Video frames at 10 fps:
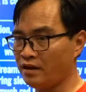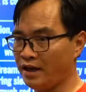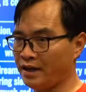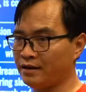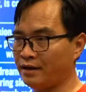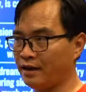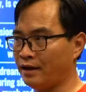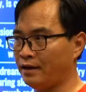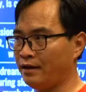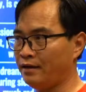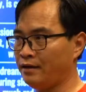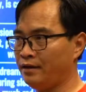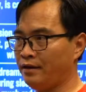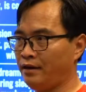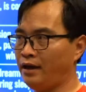and
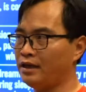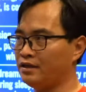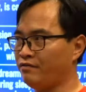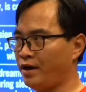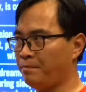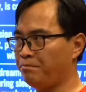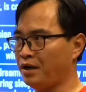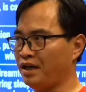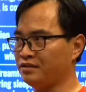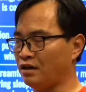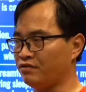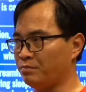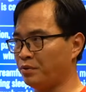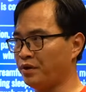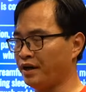it is one place of the
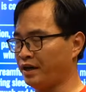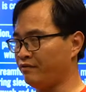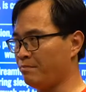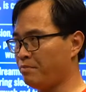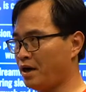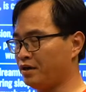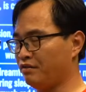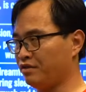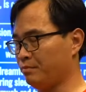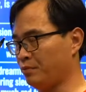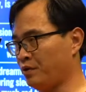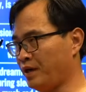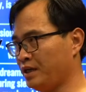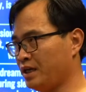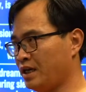brain, one part of the
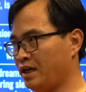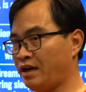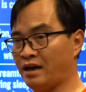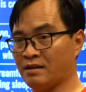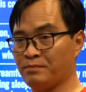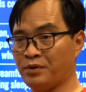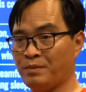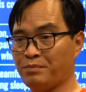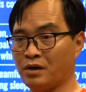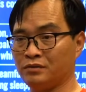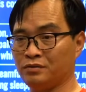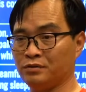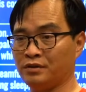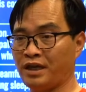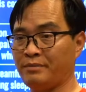brain, and the brain belongs
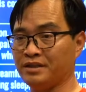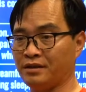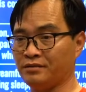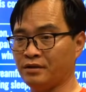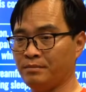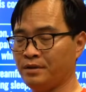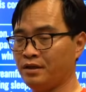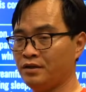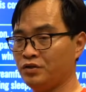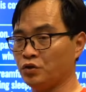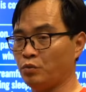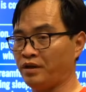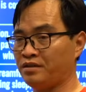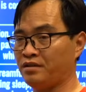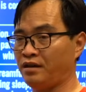to KB system. So we
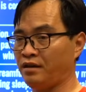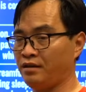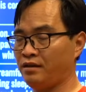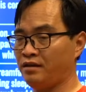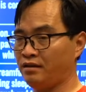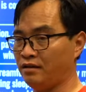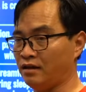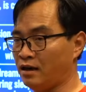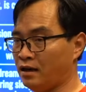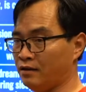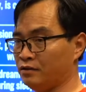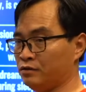see the